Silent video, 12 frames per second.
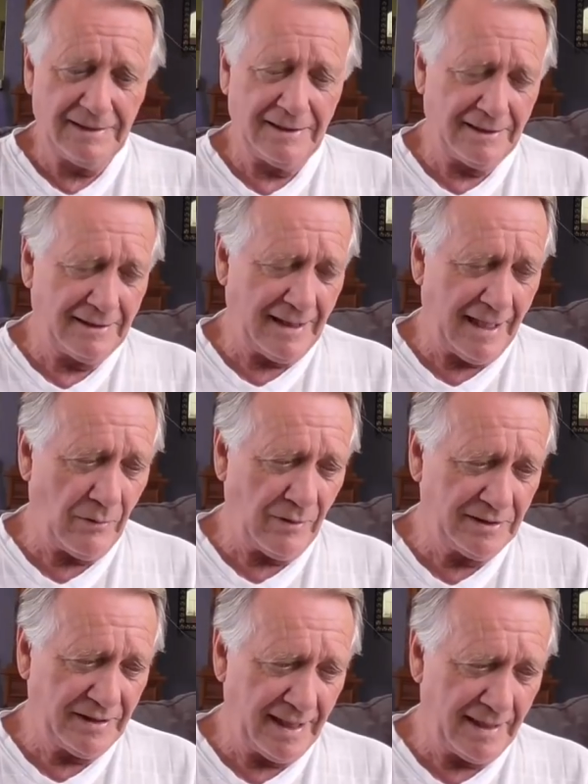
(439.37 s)
I
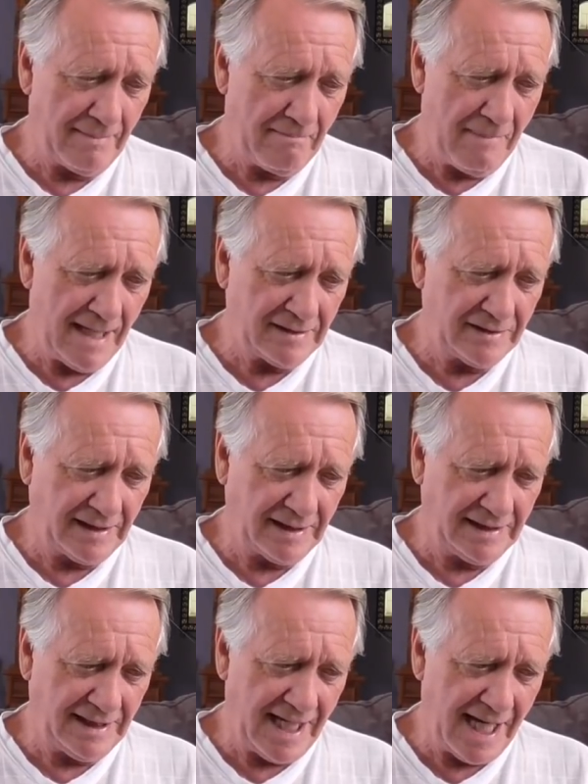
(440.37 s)
once had a
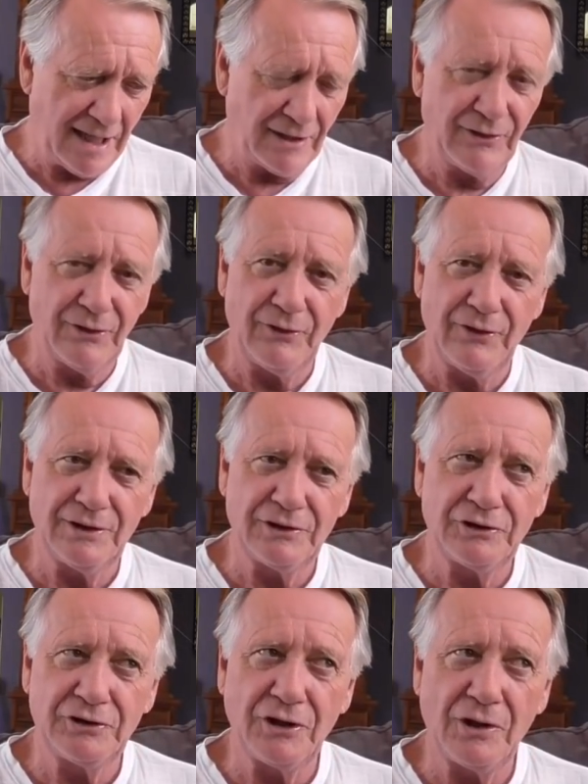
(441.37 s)
Mexican calendar that
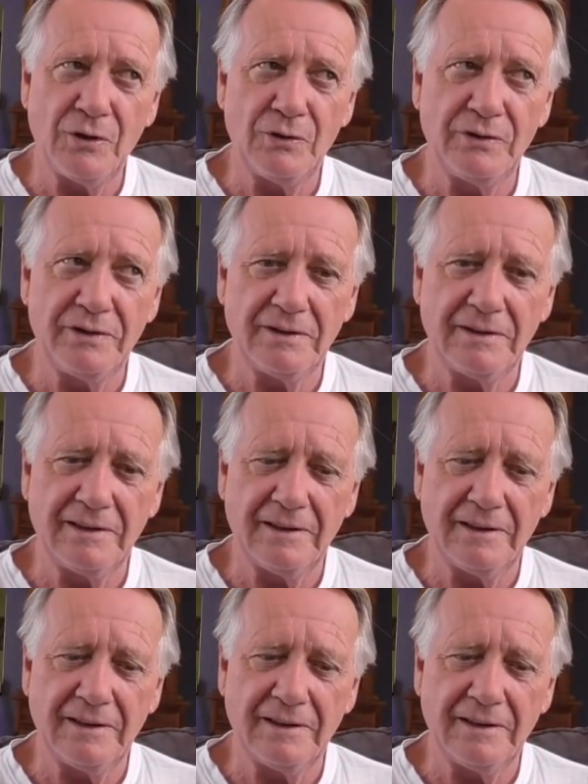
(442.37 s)
showed